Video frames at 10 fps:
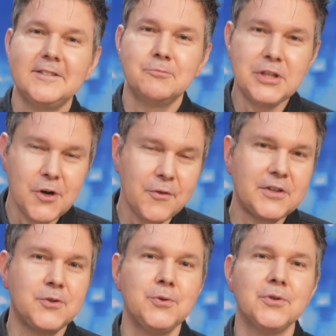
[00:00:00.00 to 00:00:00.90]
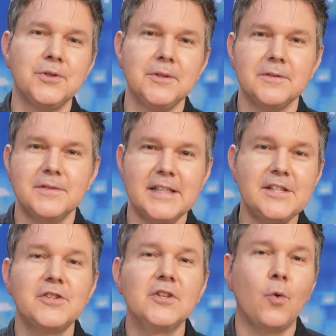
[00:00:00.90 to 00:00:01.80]
we know that Google
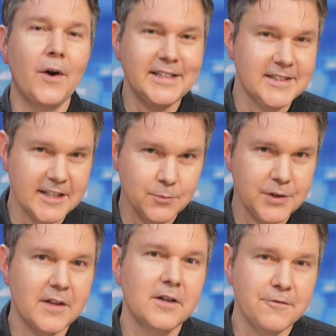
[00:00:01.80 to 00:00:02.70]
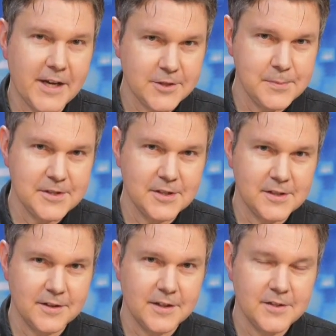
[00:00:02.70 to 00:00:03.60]
isn't quite done with their investments
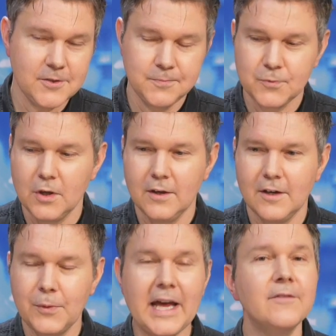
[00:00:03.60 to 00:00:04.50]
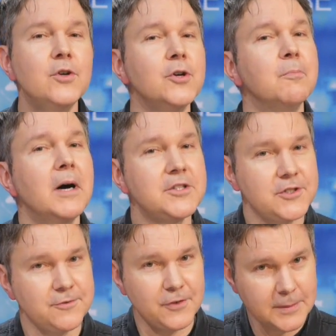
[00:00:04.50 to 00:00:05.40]
into this. We haven't heard
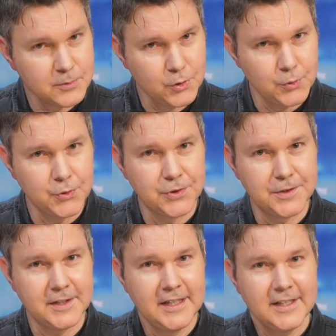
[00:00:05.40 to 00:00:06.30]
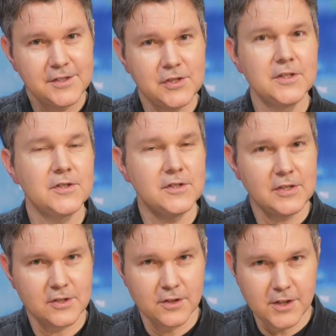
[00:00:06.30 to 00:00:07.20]
much from Google since this
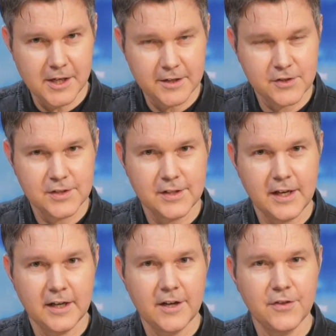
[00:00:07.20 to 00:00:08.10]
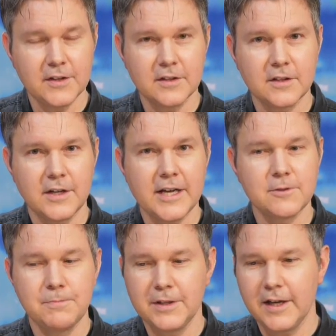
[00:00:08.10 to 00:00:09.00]
has launched, and I think that there has
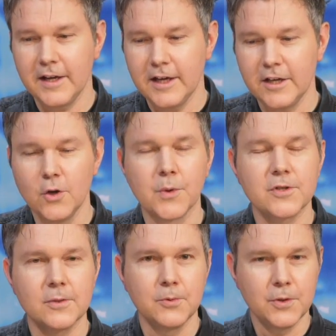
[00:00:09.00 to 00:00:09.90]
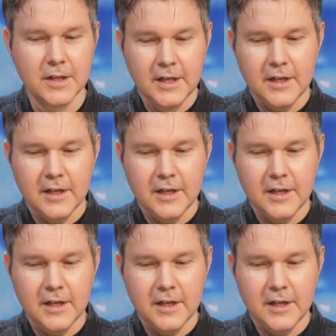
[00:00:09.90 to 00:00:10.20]
been a noticeable